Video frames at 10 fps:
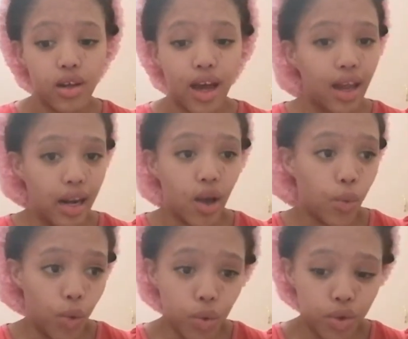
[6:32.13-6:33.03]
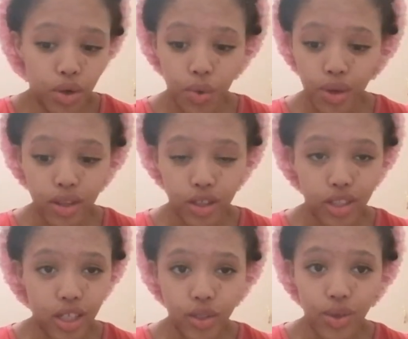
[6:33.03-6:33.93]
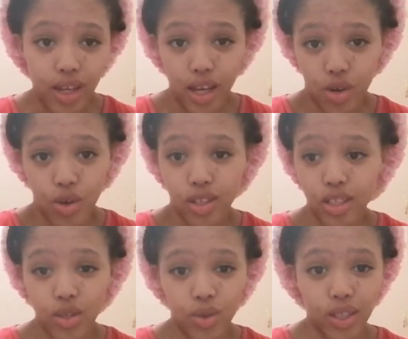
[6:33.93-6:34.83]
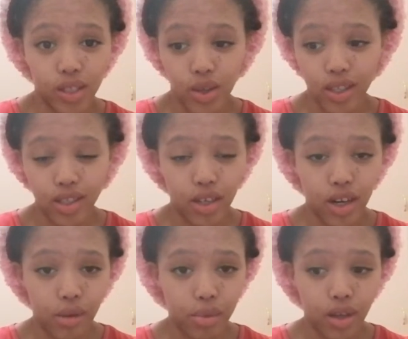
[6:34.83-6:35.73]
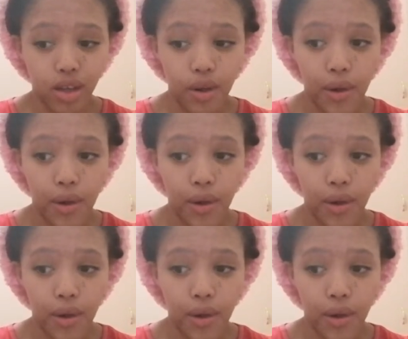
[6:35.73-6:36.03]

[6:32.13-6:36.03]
and I won't know what they're saying. So they can continue as long as they're happy.